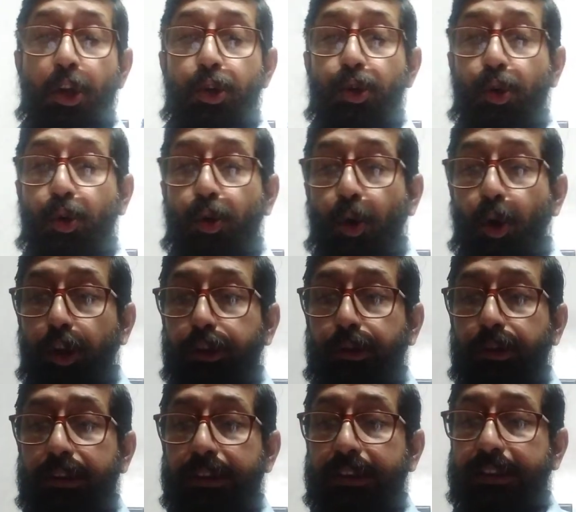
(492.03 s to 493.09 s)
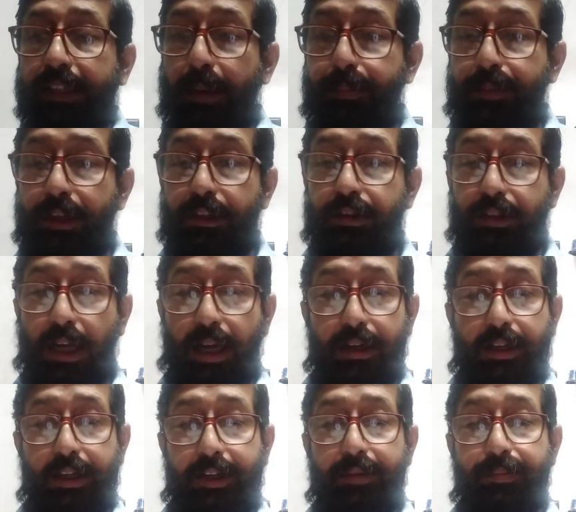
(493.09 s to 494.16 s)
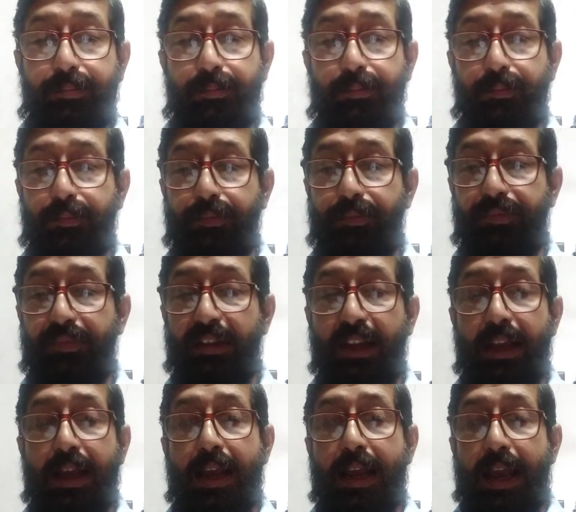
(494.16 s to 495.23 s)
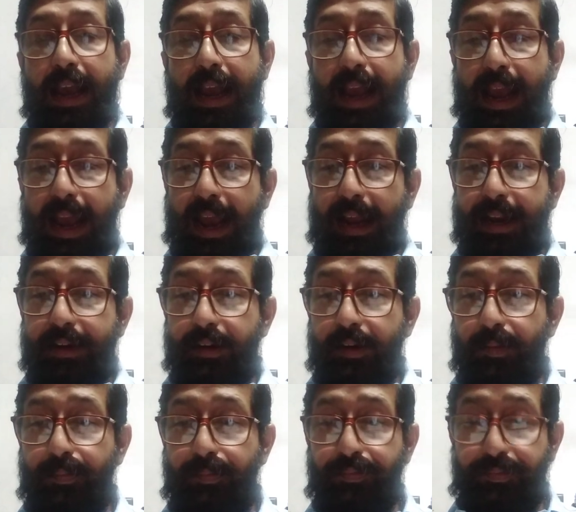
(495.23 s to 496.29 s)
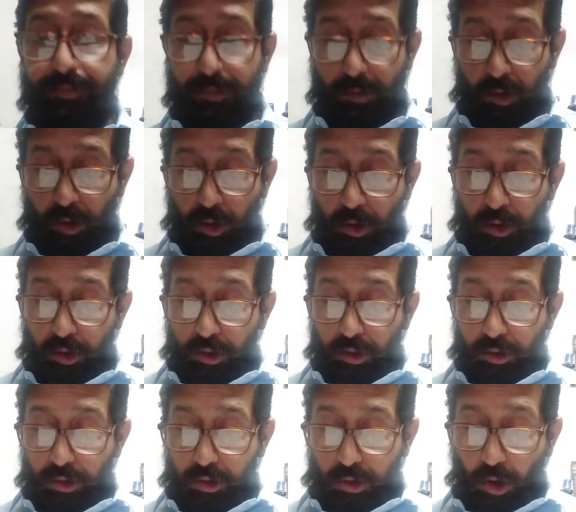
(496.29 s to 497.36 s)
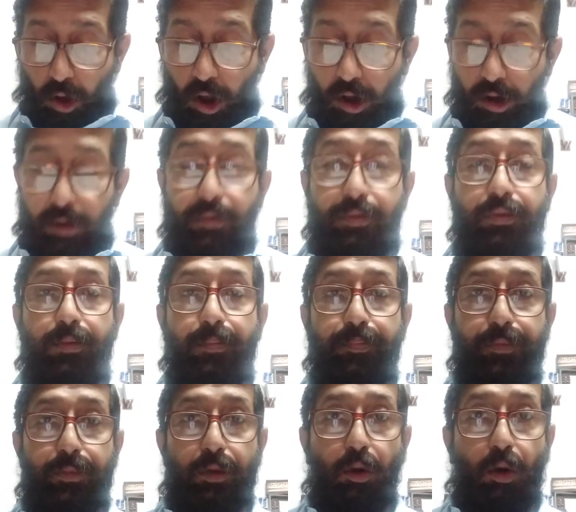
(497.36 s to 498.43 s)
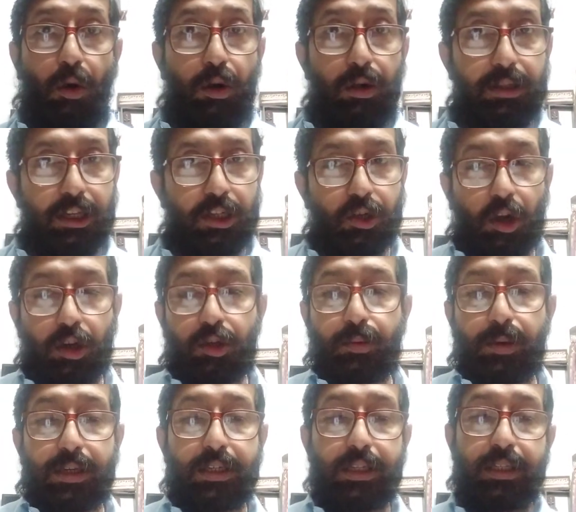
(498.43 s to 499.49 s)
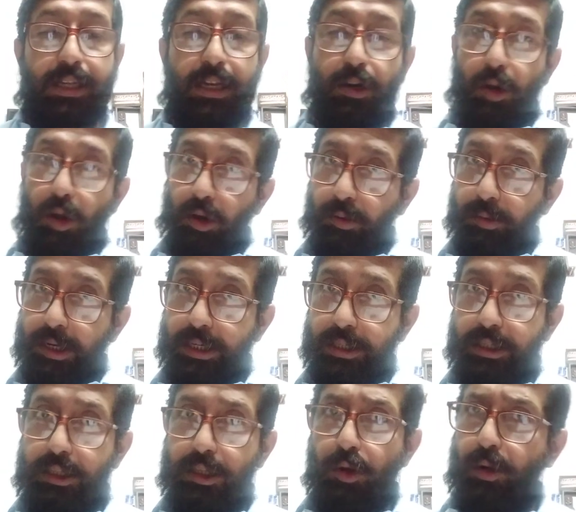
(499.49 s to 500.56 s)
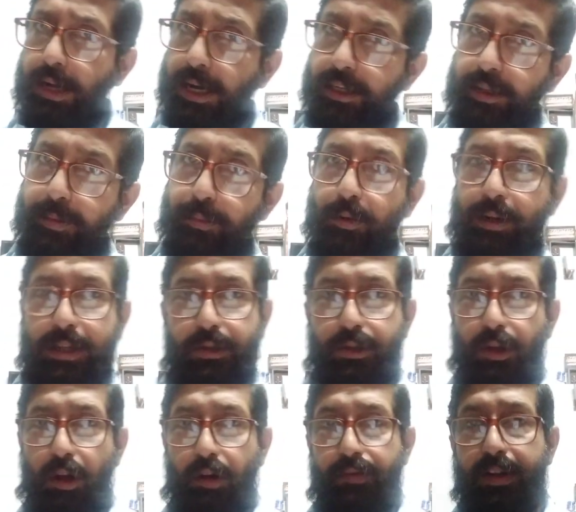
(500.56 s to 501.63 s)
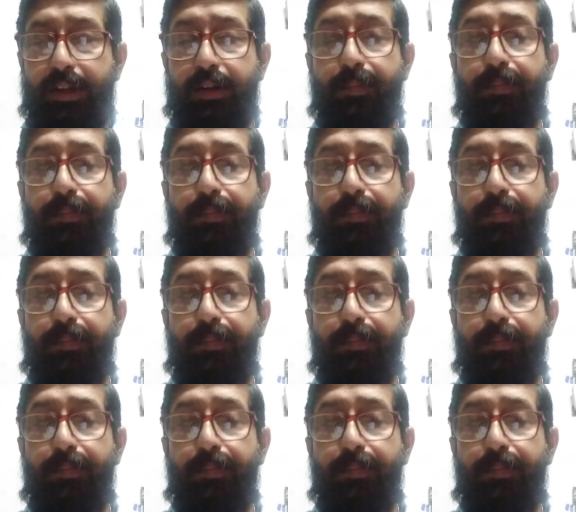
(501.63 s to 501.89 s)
to go through this chapter thoroughly and solve all the short questions and long questions. Look at the book and solve it.